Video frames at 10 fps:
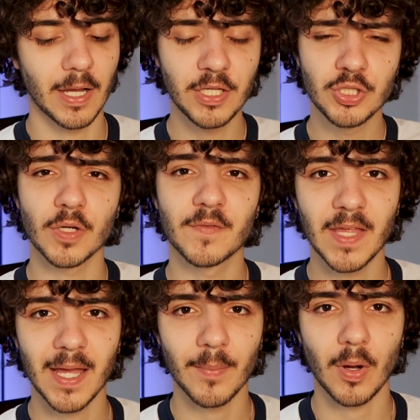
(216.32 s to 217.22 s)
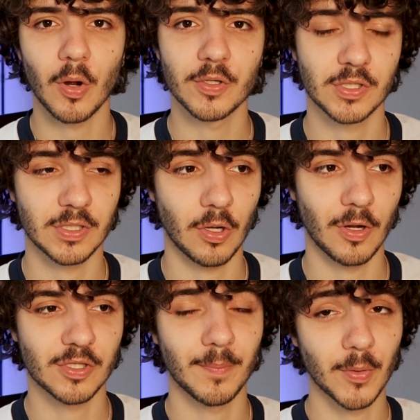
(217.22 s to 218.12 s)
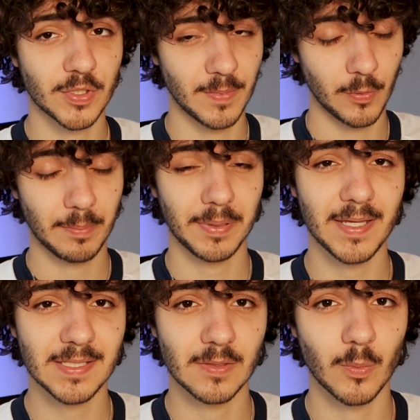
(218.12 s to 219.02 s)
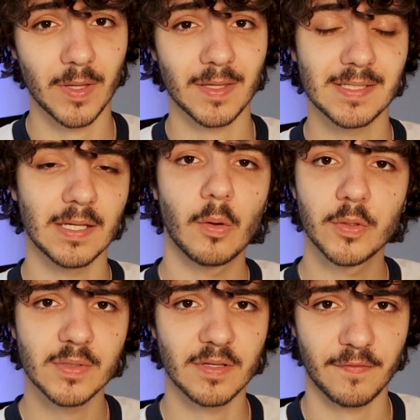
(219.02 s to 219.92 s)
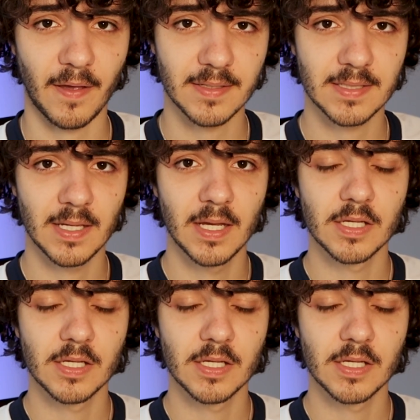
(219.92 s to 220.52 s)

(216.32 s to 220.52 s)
each of them are supposed to be replaced with a single use effect.